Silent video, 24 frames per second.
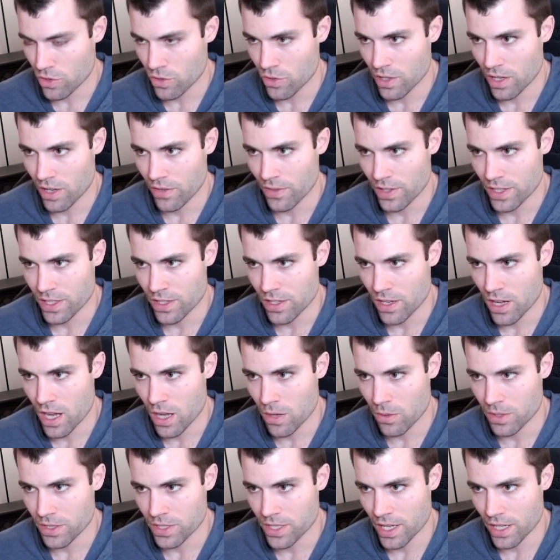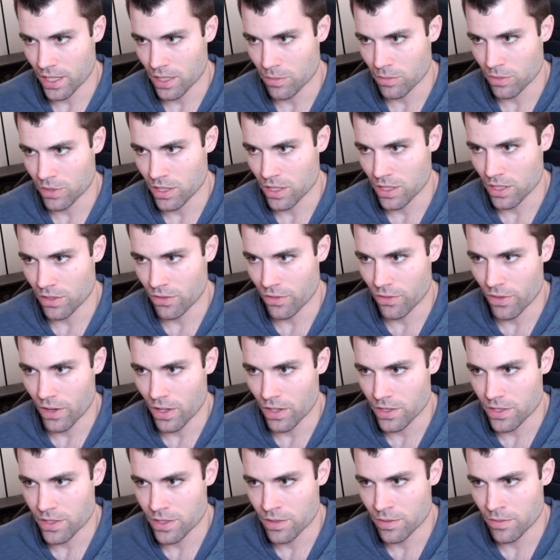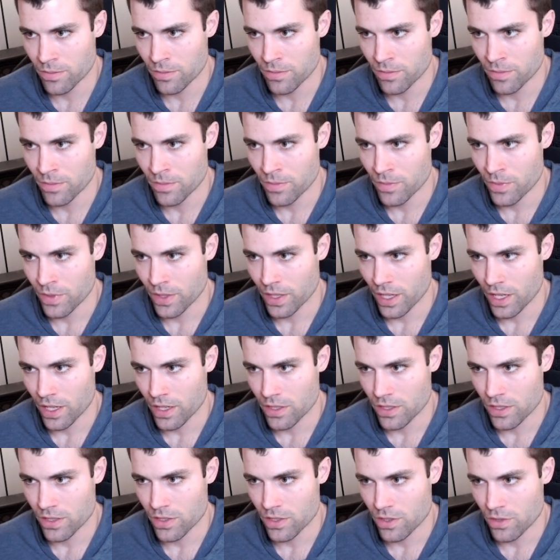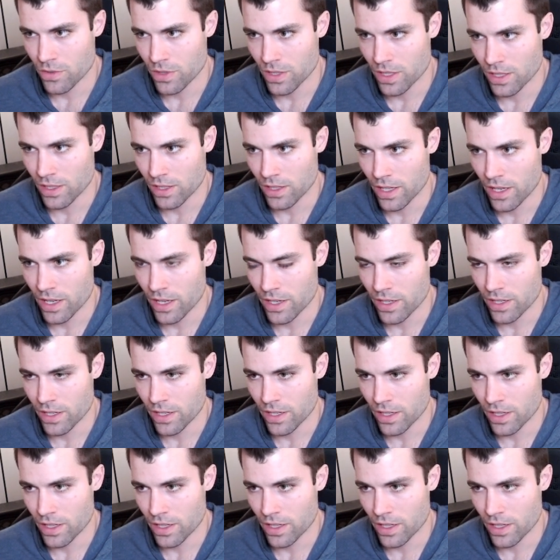If it's not, we'll set completed to false. Okay, just do an inline